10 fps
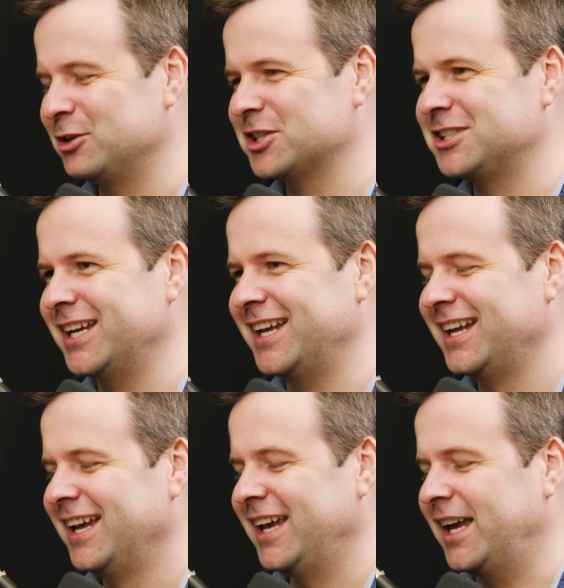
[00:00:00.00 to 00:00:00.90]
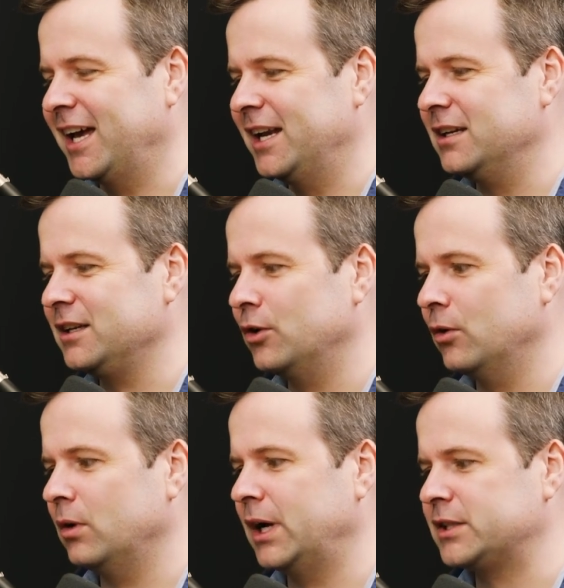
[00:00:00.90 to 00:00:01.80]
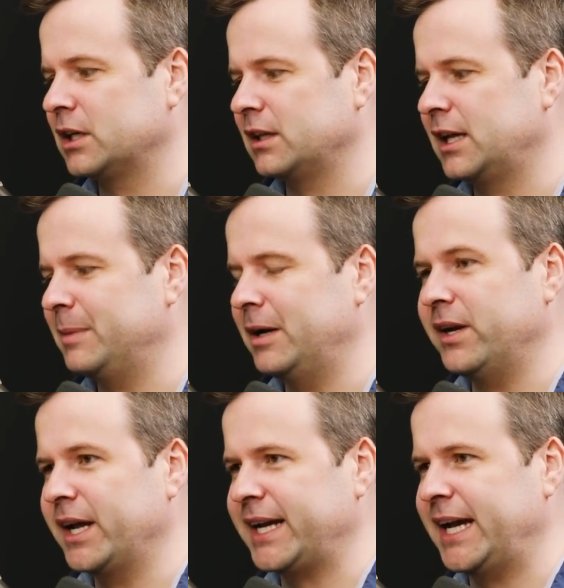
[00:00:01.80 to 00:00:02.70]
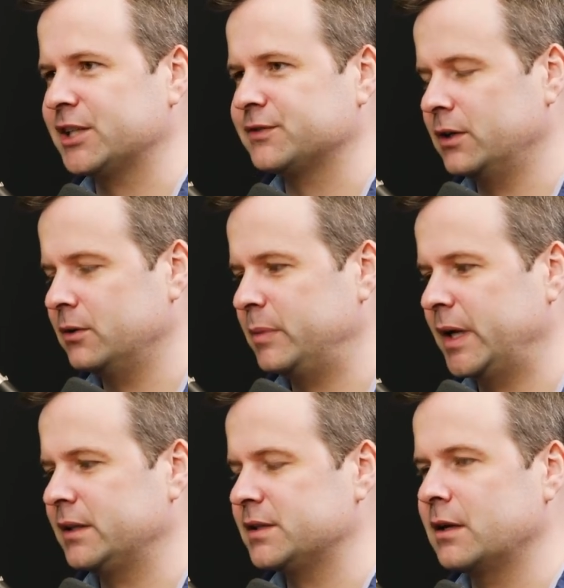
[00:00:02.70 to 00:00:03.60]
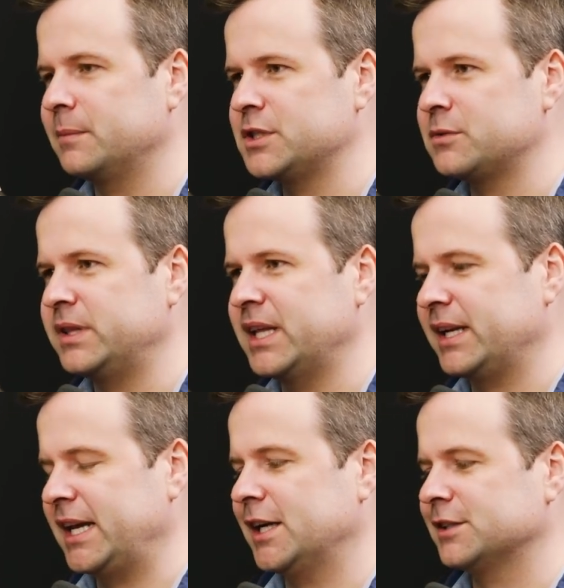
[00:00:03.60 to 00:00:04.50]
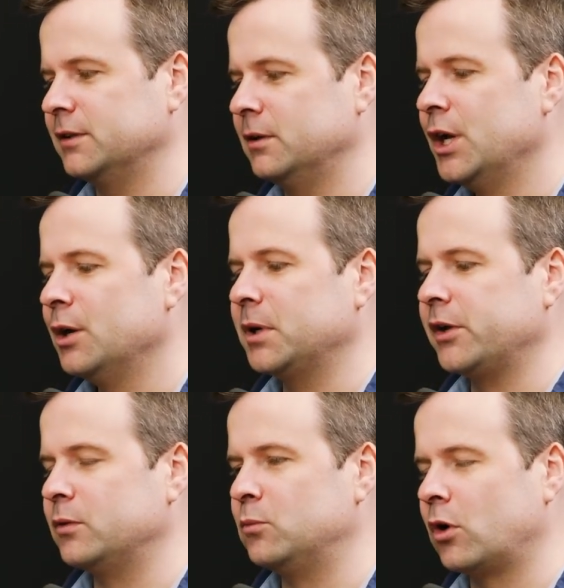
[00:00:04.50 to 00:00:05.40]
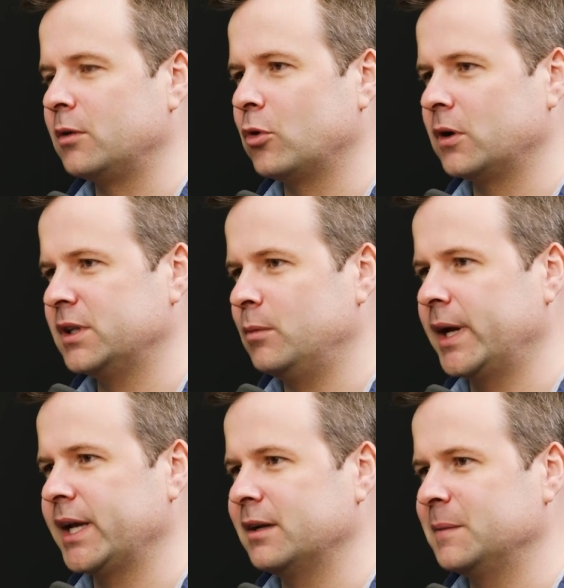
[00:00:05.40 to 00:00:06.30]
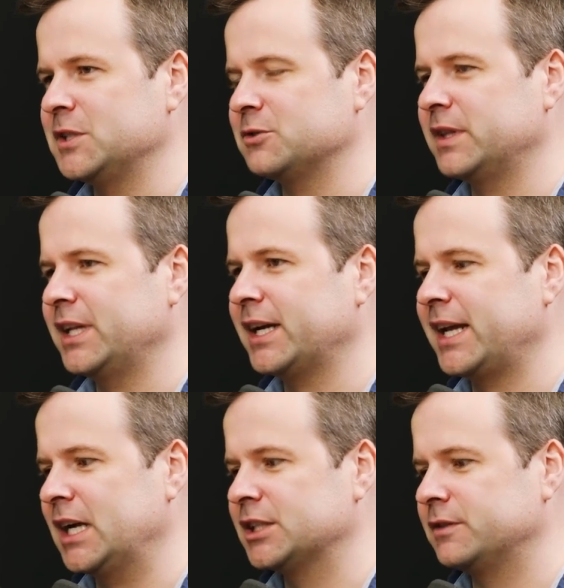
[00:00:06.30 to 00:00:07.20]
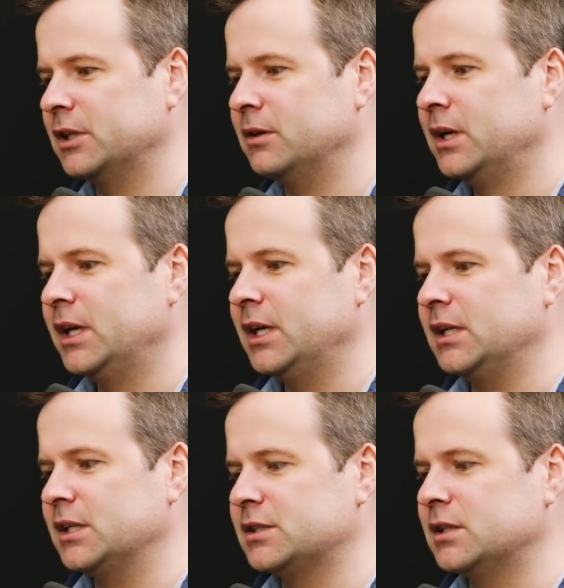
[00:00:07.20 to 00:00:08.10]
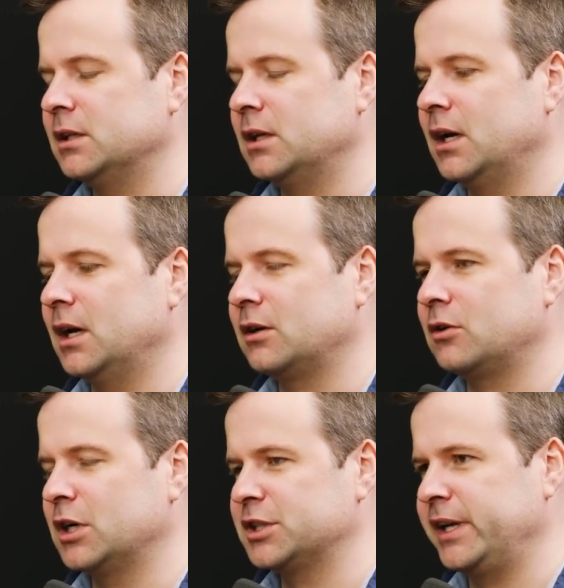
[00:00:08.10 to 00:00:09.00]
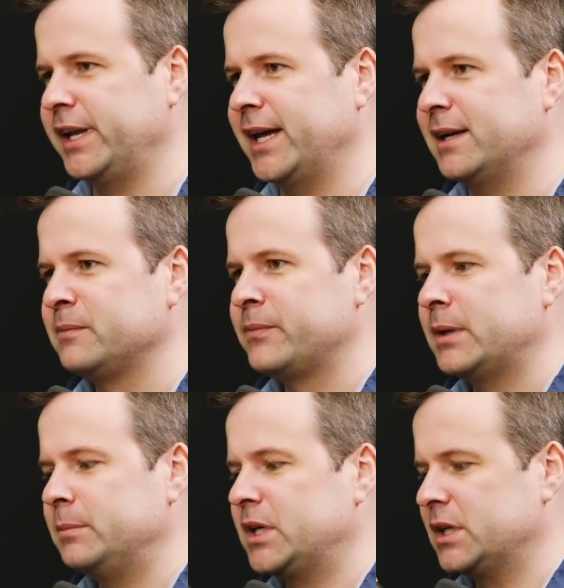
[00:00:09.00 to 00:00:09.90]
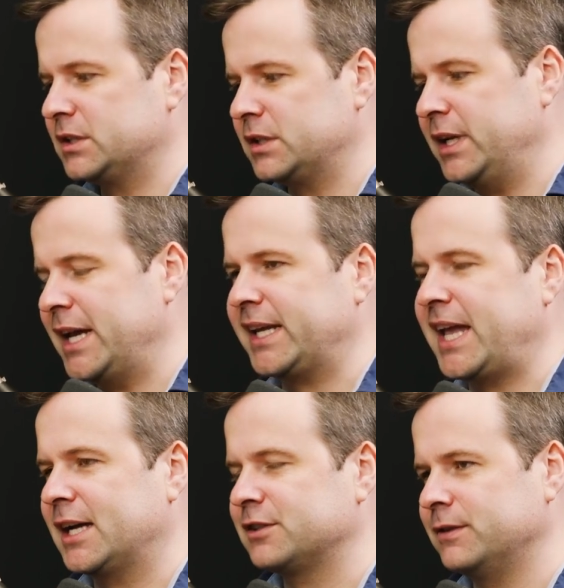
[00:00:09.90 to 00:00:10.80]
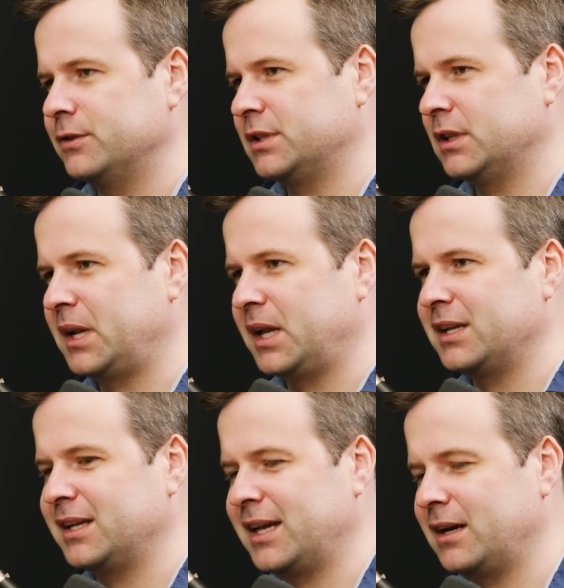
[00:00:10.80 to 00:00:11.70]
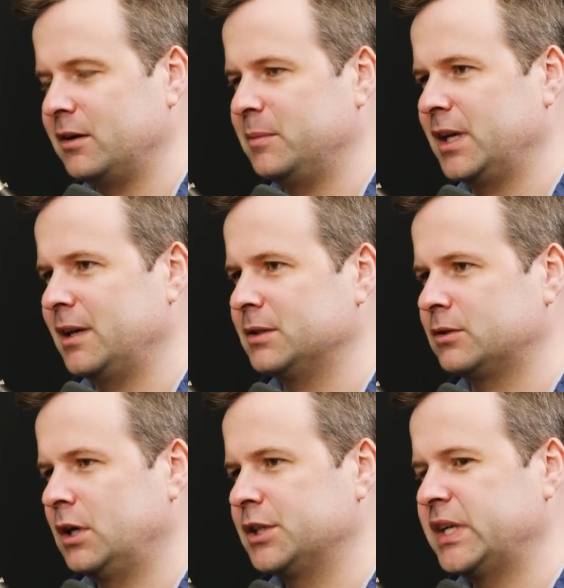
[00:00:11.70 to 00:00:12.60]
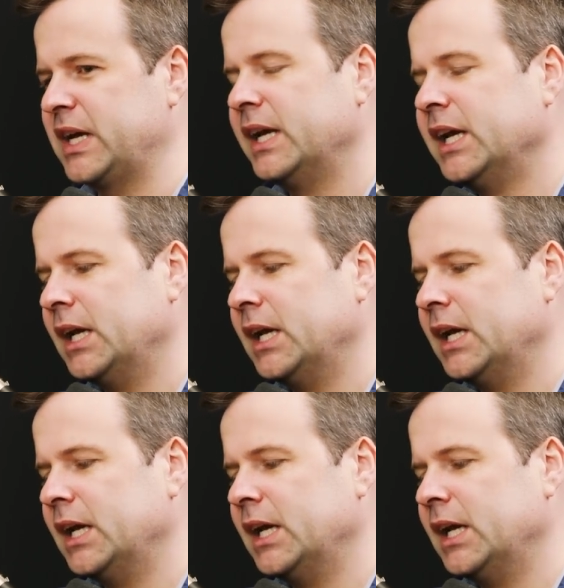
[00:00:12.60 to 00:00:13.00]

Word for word: crush debt. And, you know, I talked a lot about net cash flow and buying these companies with net cash flow, but even more important than buying companies with net cash flow is uh, crushing debt because the net cash flow is the leading indicator to being able to crush debt.